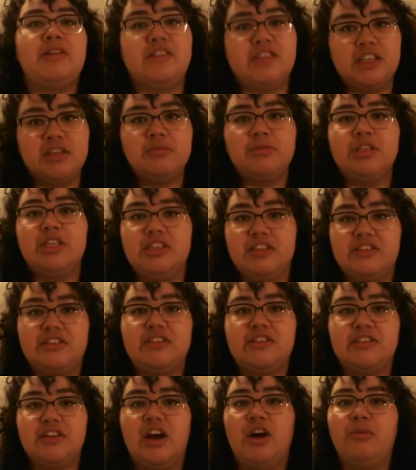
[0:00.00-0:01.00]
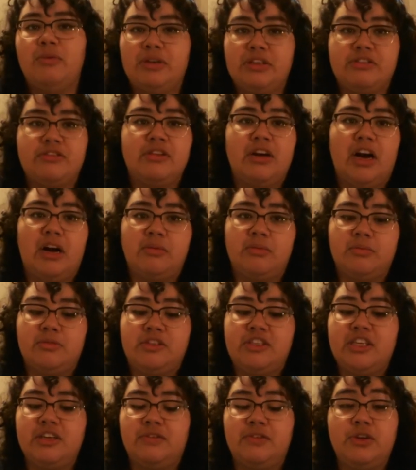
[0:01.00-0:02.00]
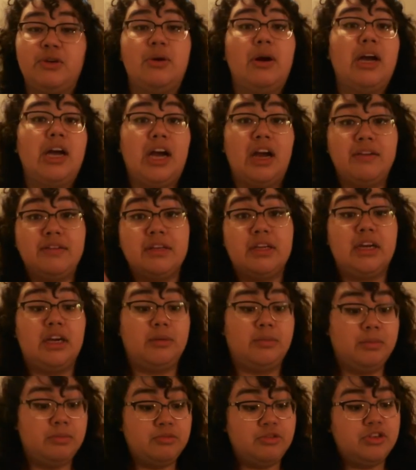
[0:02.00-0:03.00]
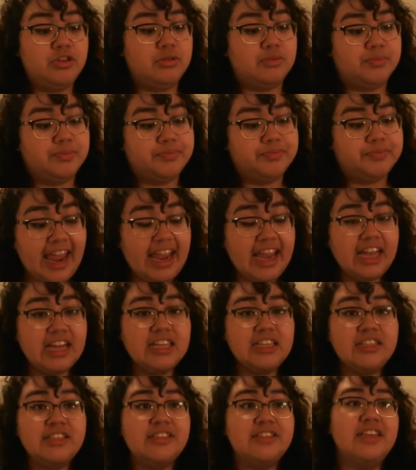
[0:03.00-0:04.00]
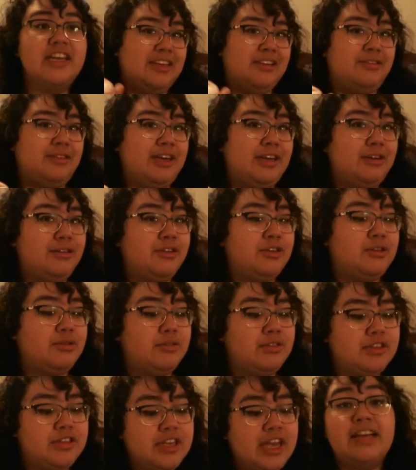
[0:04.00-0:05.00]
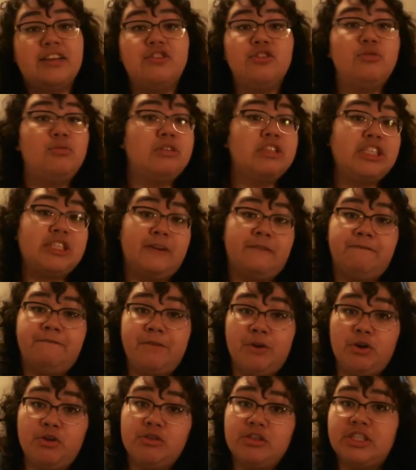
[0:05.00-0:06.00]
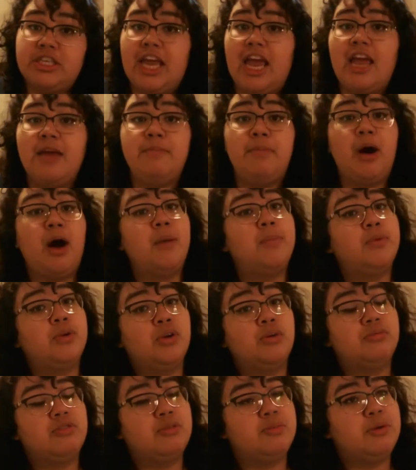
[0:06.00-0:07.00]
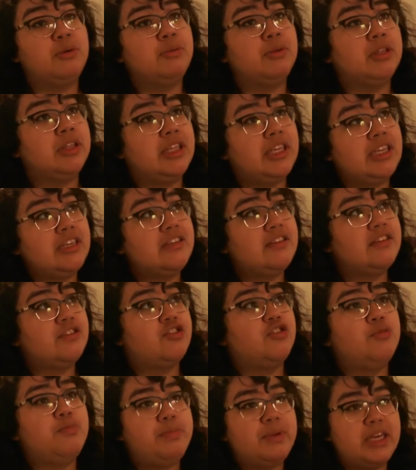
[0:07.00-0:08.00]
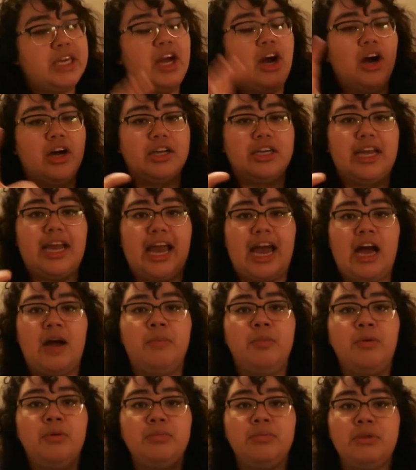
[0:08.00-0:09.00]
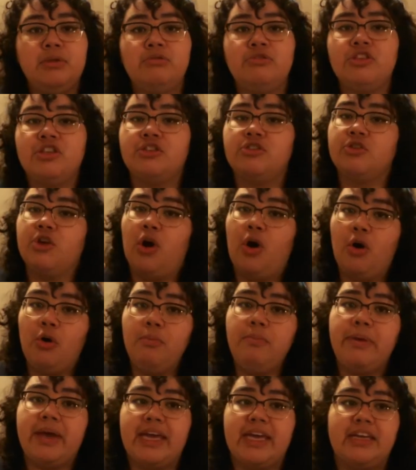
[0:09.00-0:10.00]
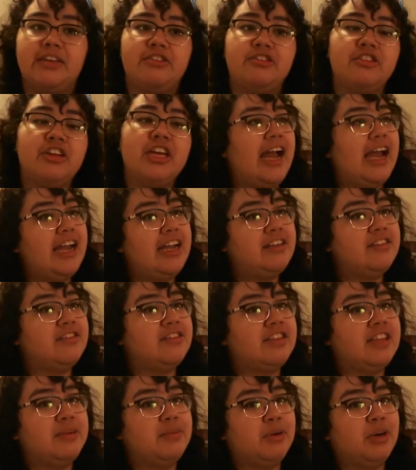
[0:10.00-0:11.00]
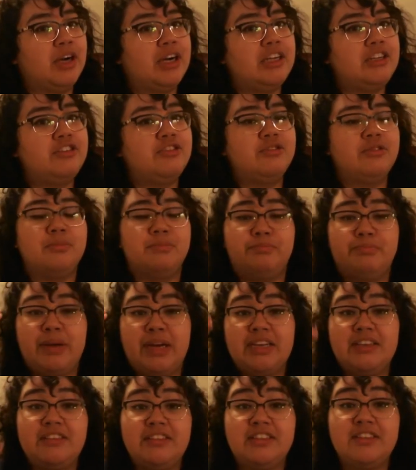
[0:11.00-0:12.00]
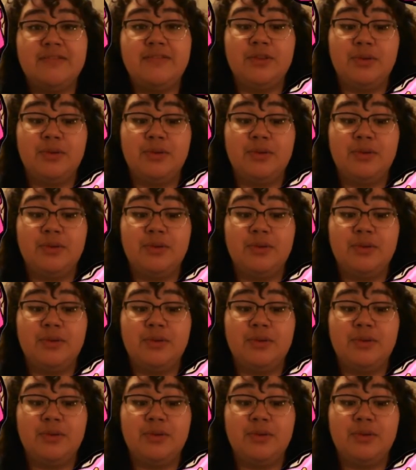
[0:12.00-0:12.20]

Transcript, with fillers: basically released a winter album, Sing For You. I have that album too. And in greater news, EXO was the first K-pop group to be released to be on Apple Music's homepage and they were under Best of